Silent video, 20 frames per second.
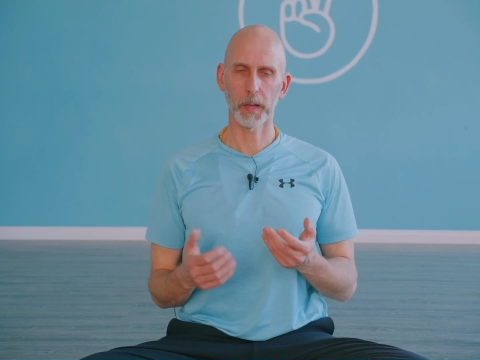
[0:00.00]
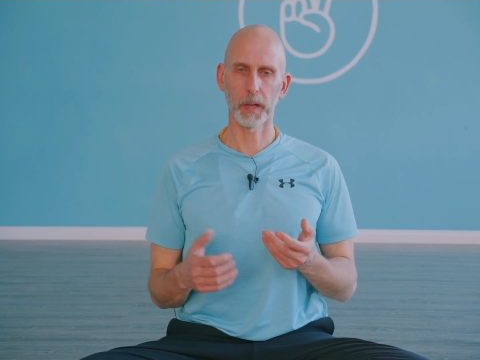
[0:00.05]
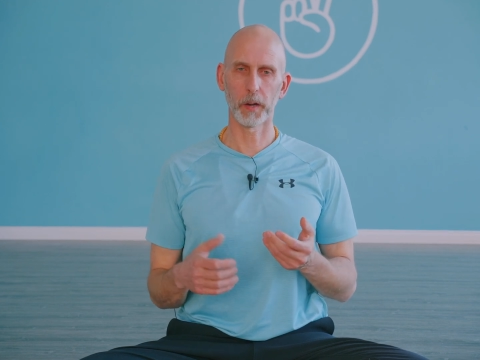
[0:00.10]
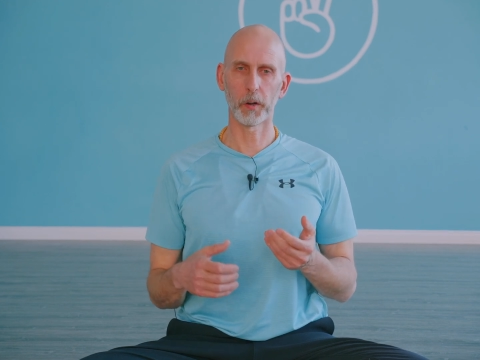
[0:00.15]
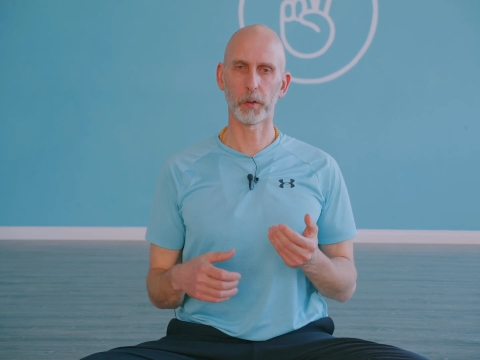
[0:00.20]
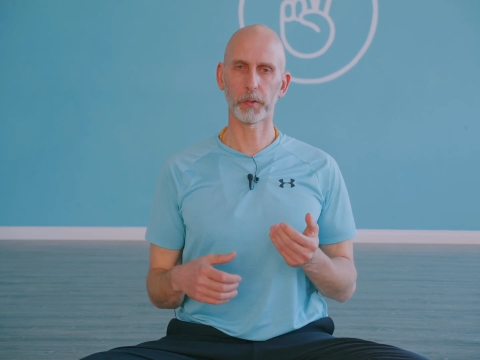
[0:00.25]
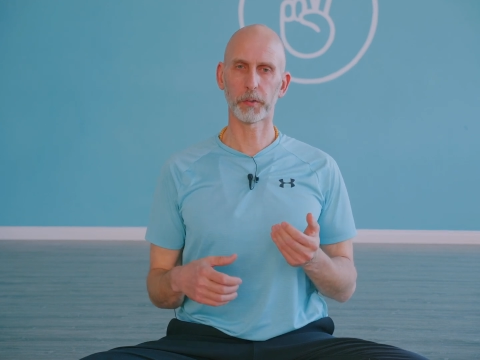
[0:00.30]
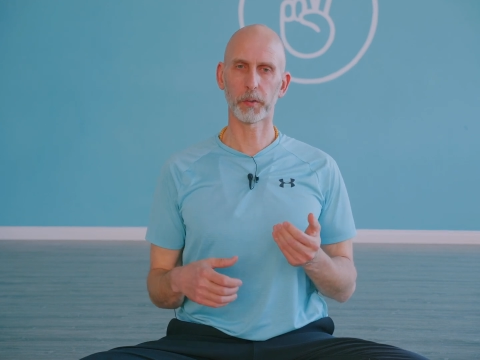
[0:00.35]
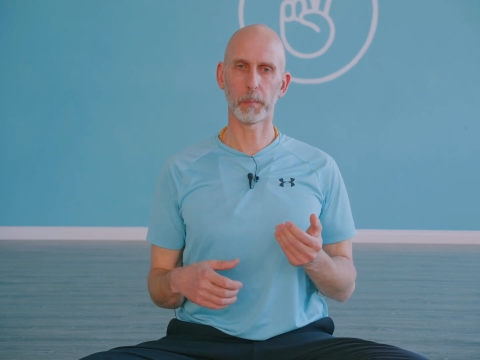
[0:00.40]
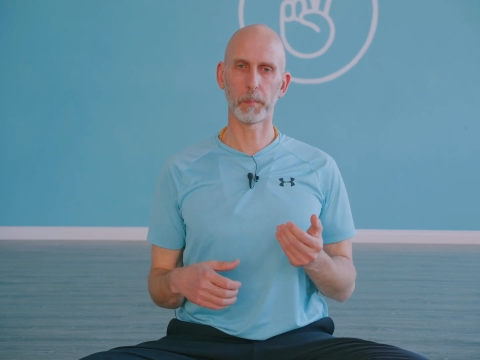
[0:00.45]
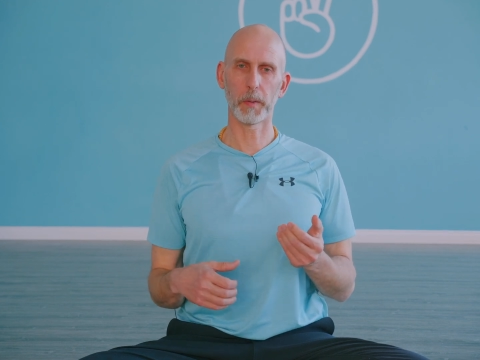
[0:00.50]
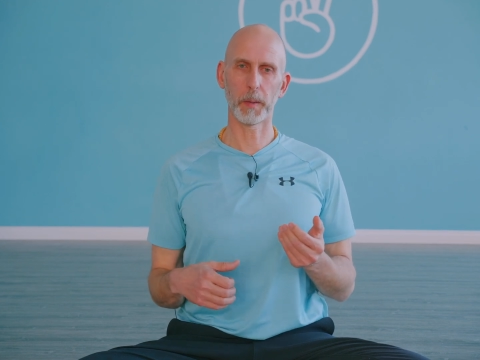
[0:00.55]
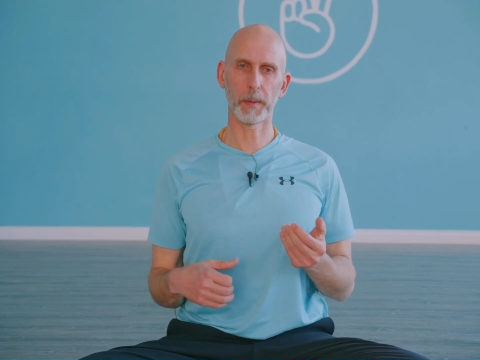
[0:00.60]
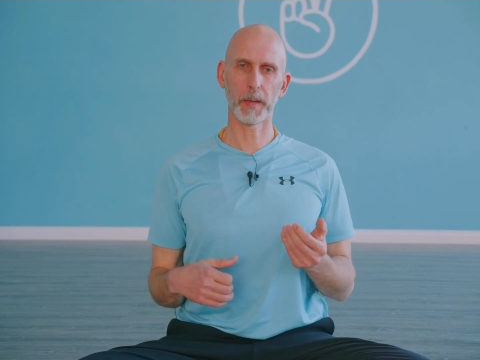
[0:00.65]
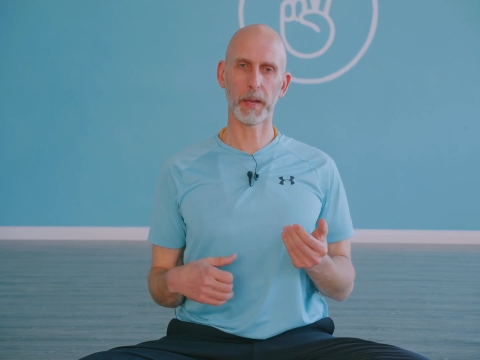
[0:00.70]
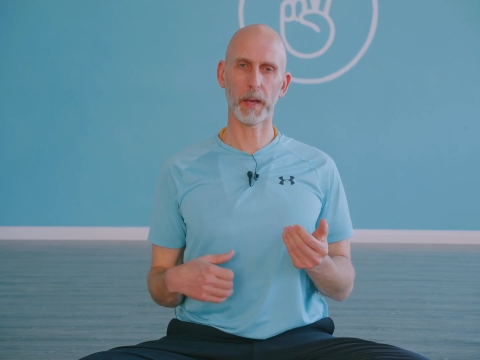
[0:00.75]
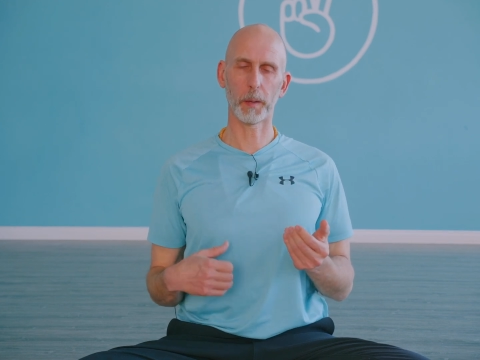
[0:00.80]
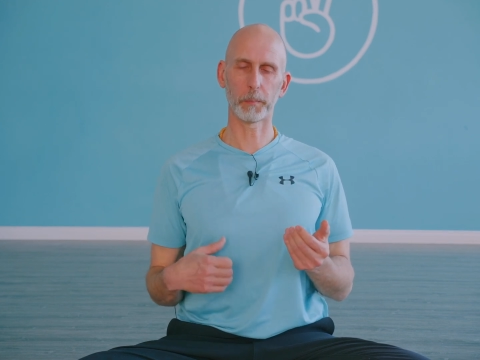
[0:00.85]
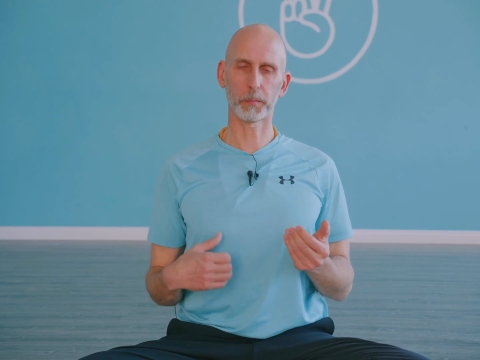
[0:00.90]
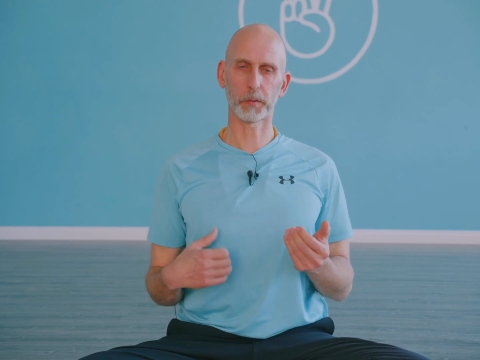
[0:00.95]
and also
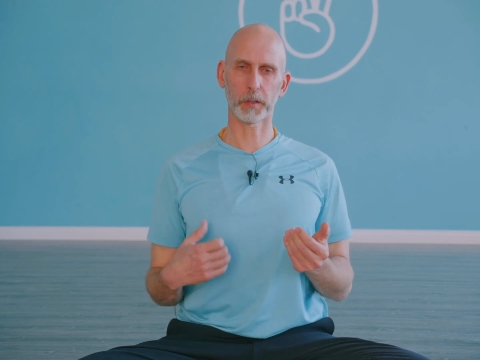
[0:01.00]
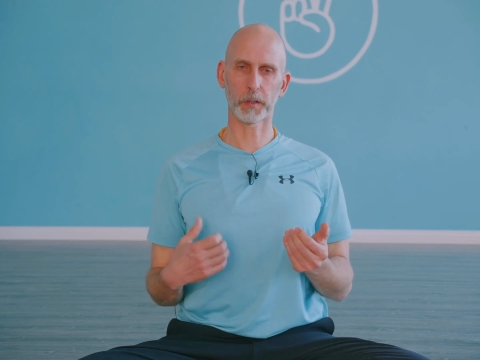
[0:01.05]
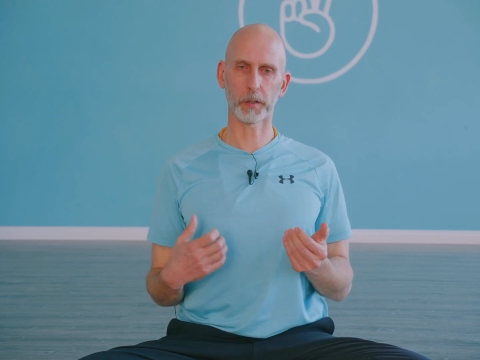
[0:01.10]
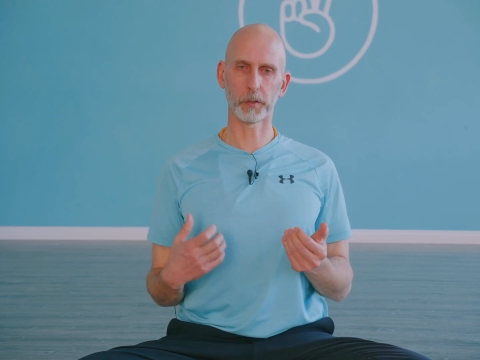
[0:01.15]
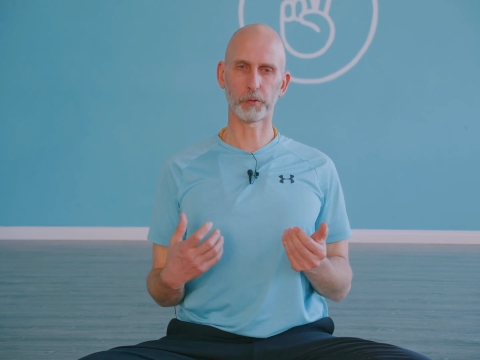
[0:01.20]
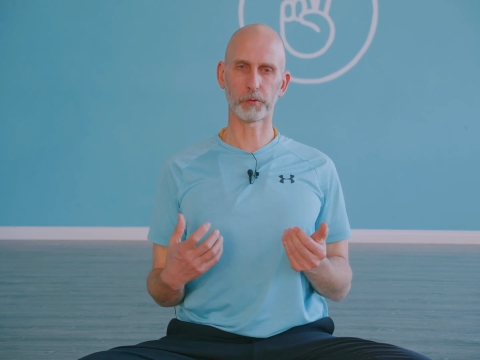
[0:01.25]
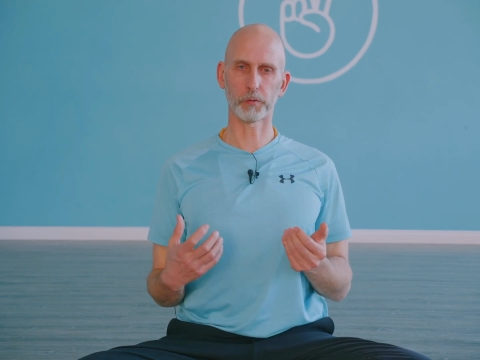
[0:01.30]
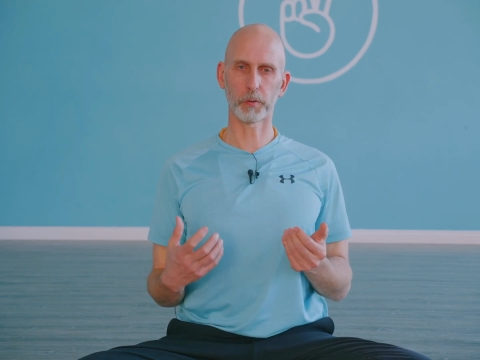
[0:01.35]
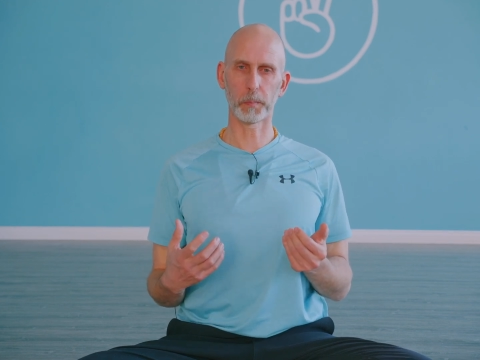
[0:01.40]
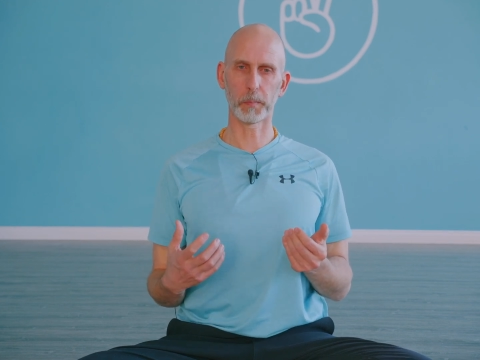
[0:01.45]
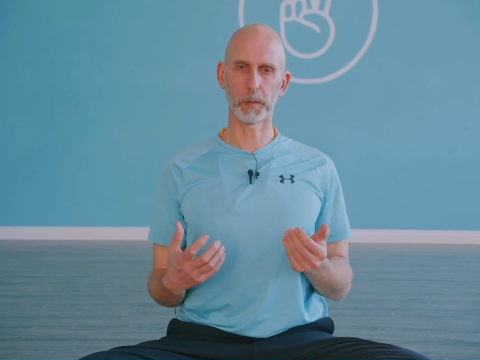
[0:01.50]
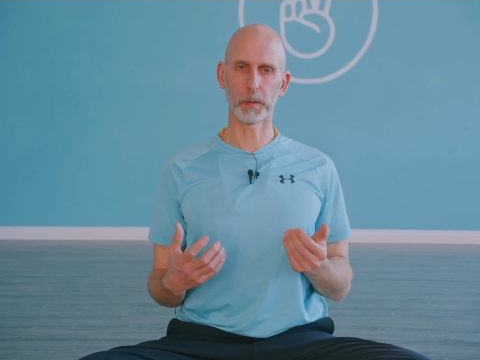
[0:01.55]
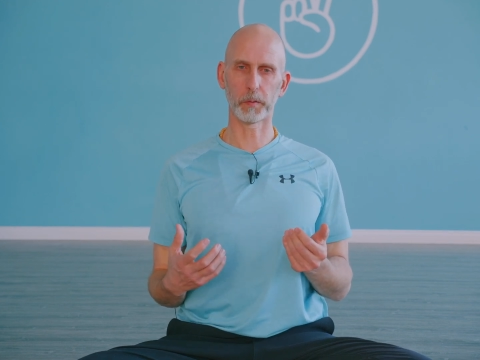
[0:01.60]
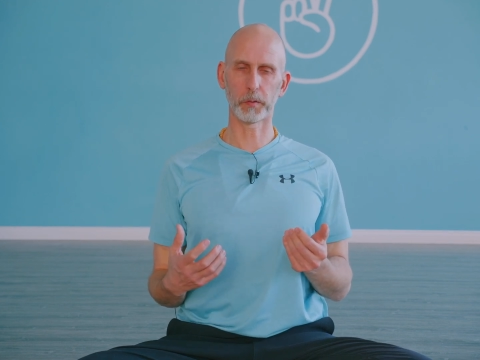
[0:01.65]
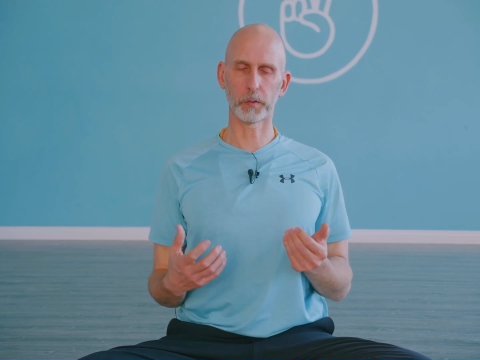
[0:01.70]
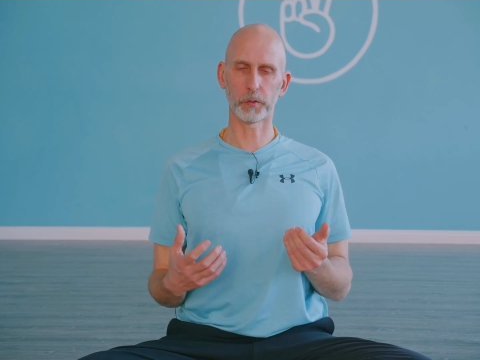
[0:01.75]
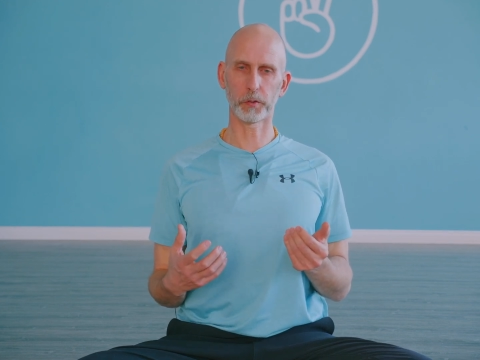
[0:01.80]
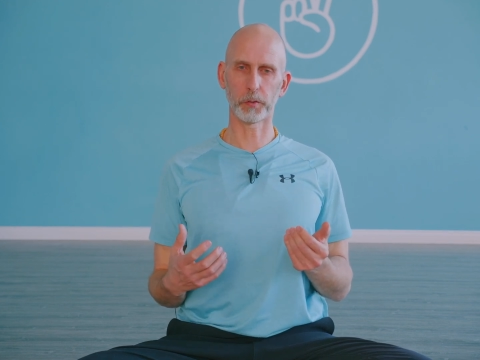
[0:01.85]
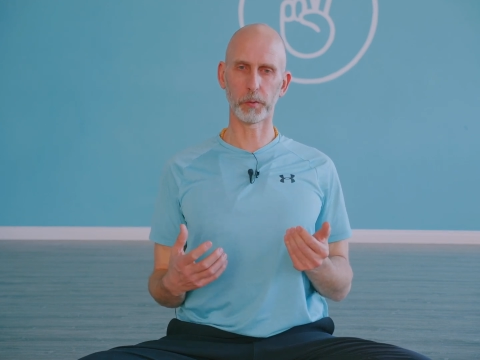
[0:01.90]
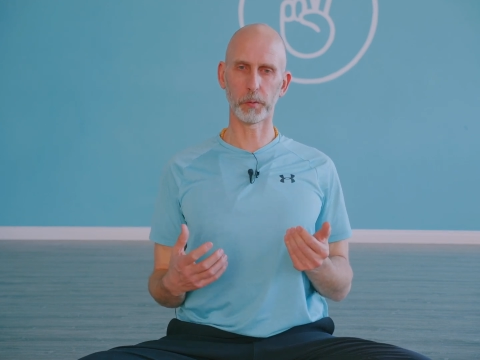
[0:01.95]
maybe help to
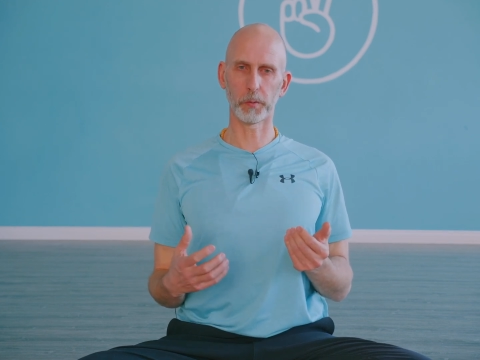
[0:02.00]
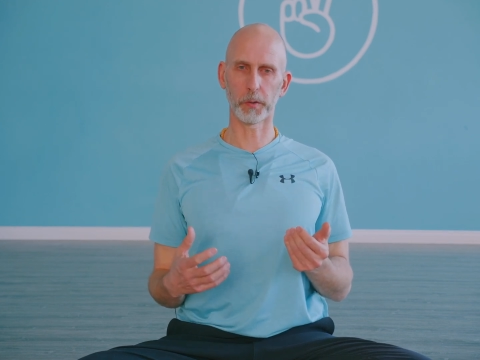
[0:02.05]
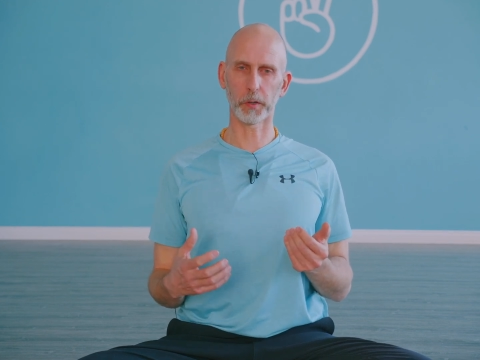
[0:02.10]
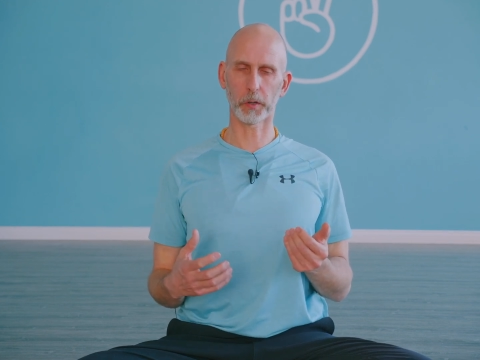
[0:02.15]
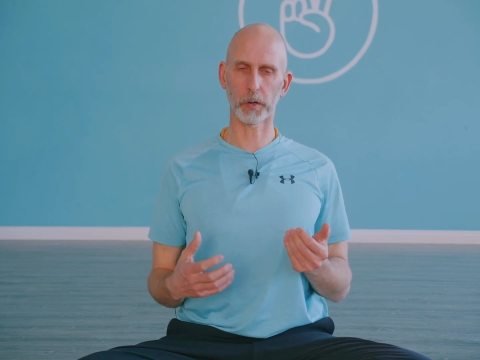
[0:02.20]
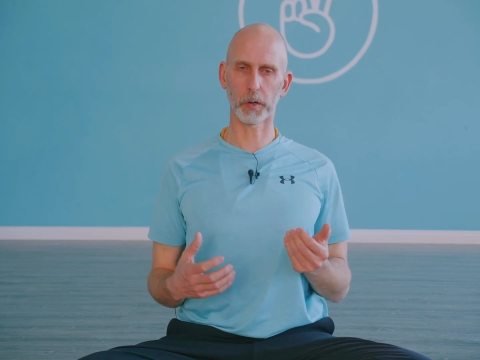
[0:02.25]
contribute to the